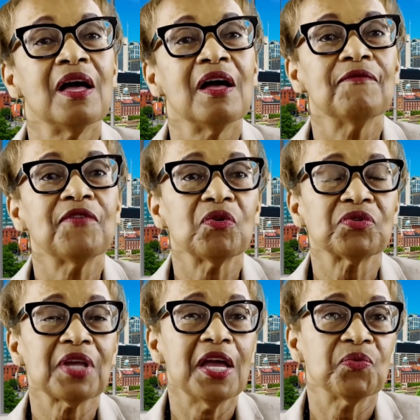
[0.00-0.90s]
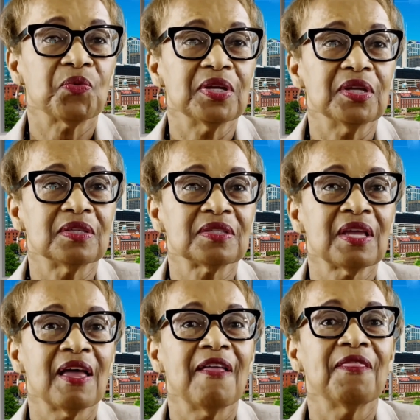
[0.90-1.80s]
Verse 8 reads,
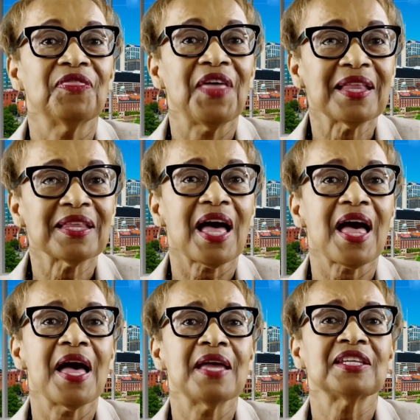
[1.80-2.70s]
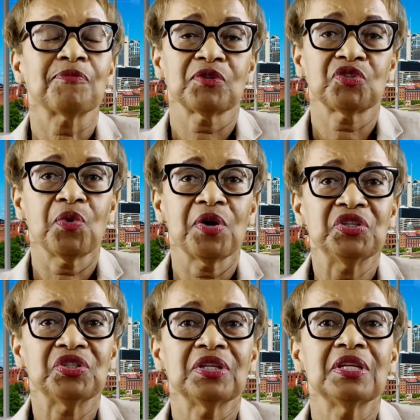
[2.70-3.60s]
"That kind of
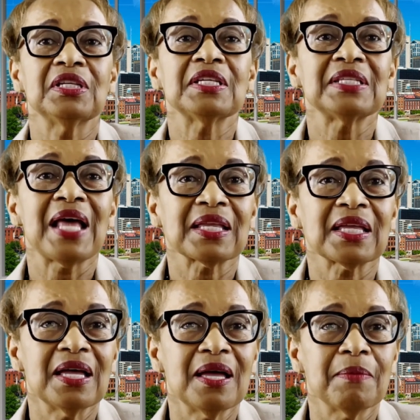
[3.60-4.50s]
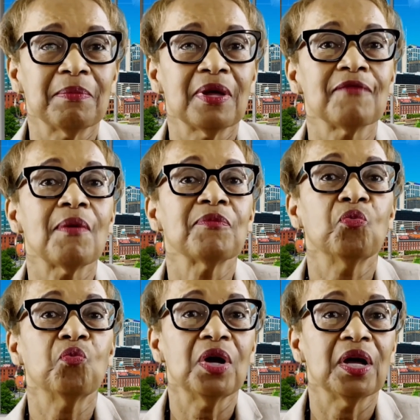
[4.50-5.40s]
persuasion does not come from the
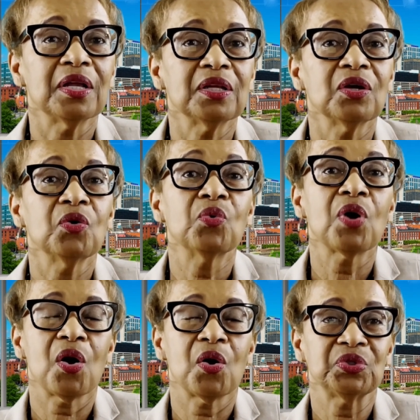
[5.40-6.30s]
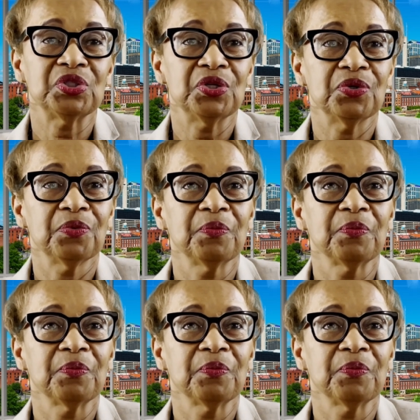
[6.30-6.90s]
one who calls you."